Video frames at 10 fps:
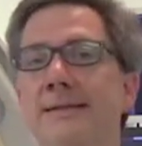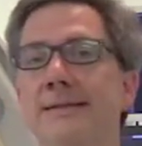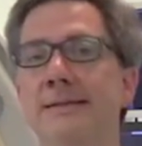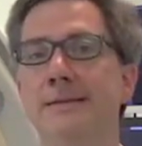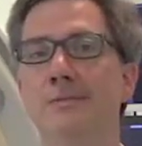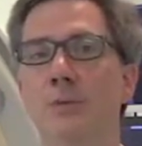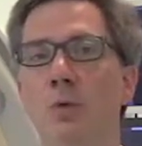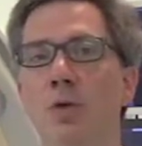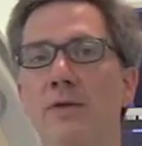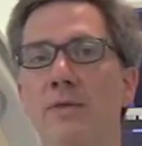Uh,
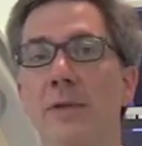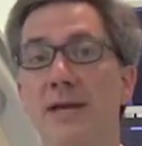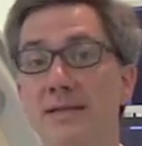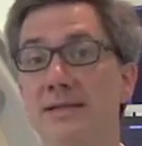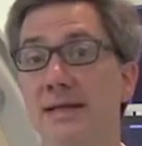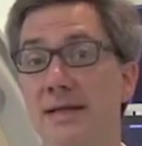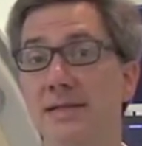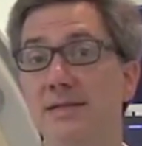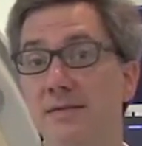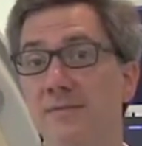one of the
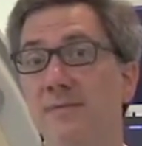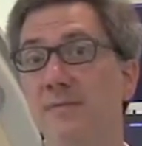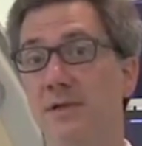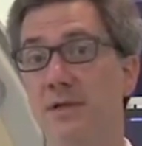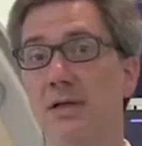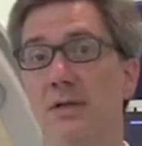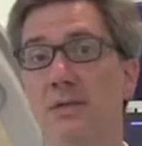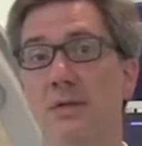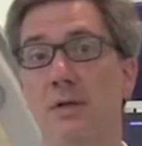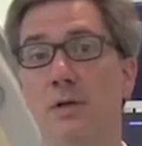mainstays of
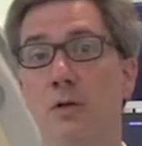uh,